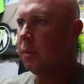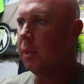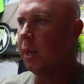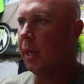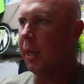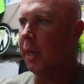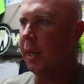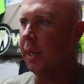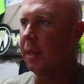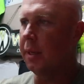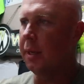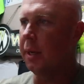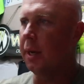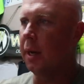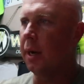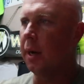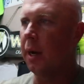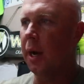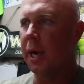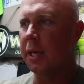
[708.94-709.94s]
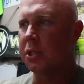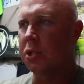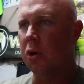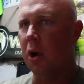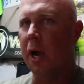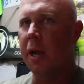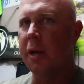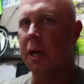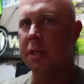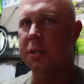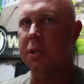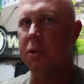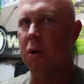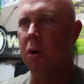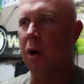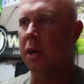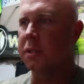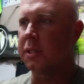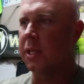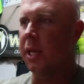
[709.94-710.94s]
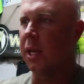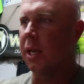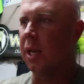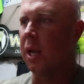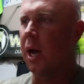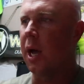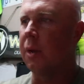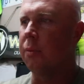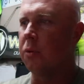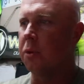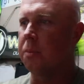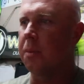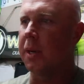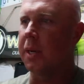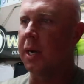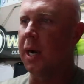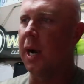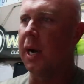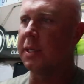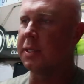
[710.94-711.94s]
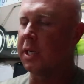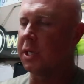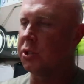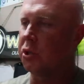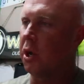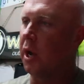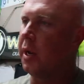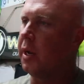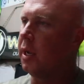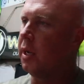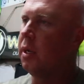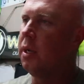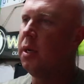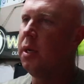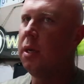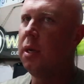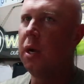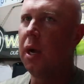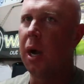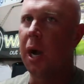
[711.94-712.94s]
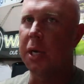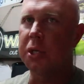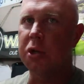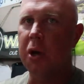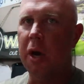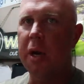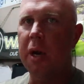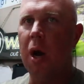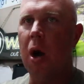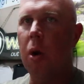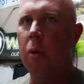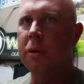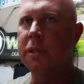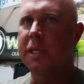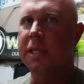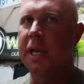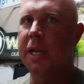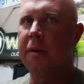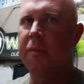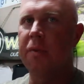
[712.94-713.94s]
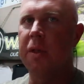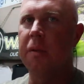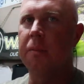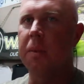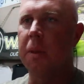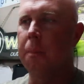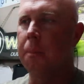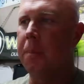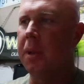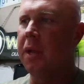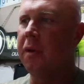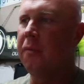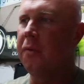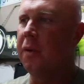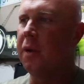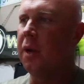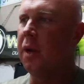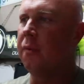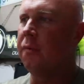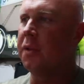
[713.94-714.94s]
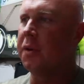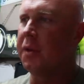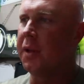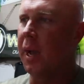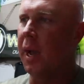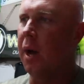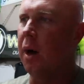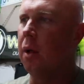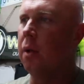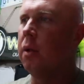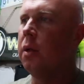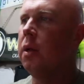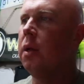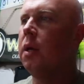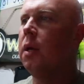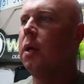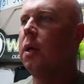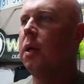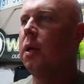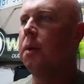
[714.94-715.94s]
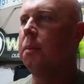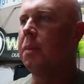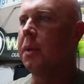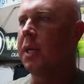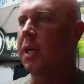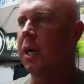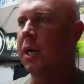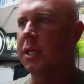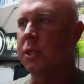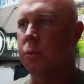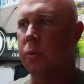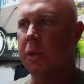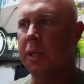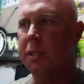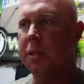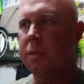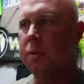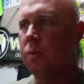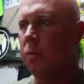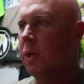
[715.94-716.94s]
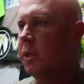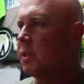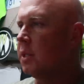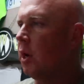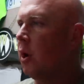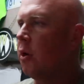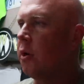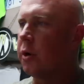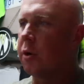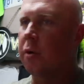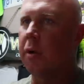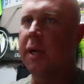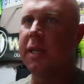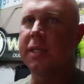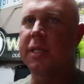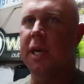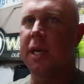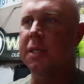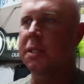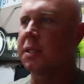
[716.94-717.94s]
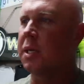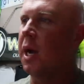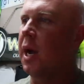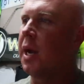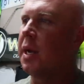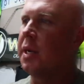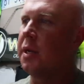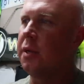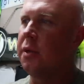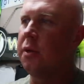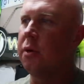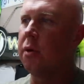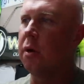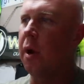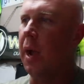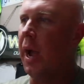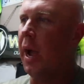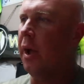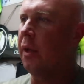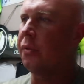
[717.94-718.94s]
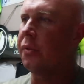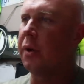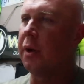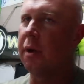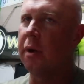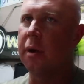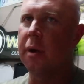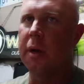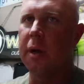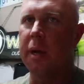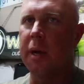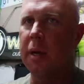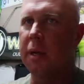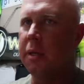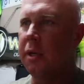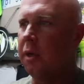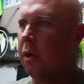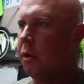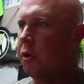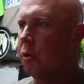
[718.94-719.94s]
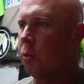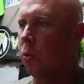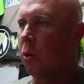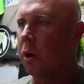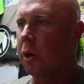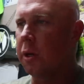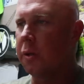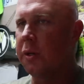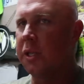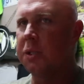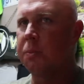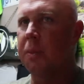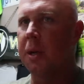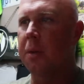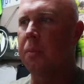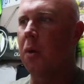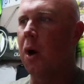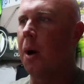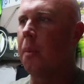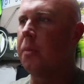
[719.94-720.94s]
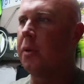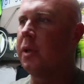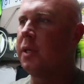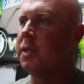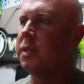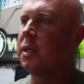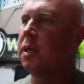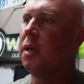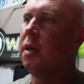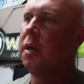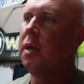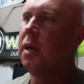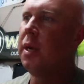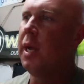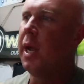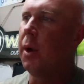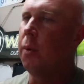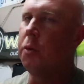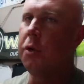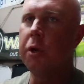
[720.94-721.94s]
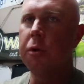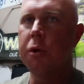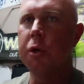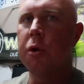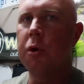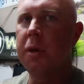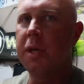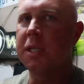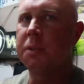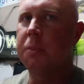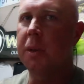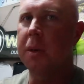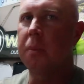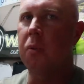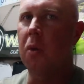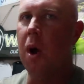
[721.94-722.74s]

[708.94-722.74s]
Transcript: And I try not to cross that line with my guys. I try to always give them the benefit of the doubt, because when it's 100 degrees outside and you're out there, you know, you're working these big properties, and when you're doing these big